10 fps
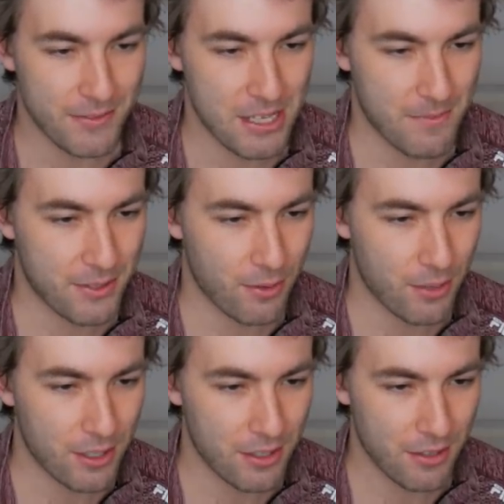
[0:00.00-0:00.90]
of some
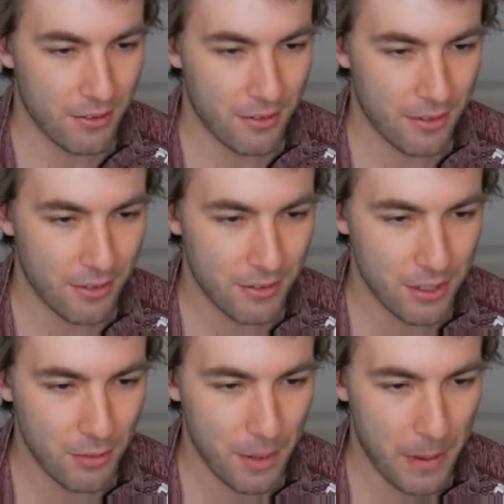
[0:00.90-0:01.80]
sort.
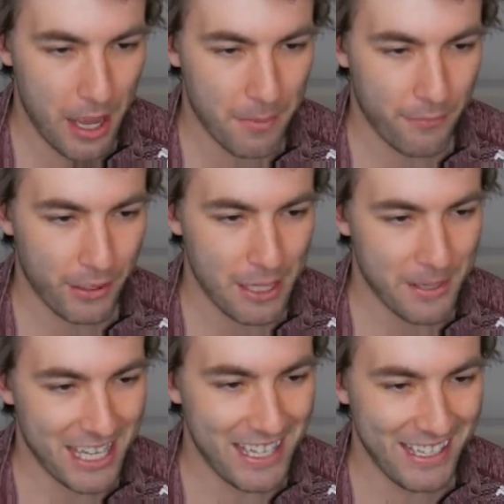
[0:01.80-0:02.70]
Do a Papa Flammy.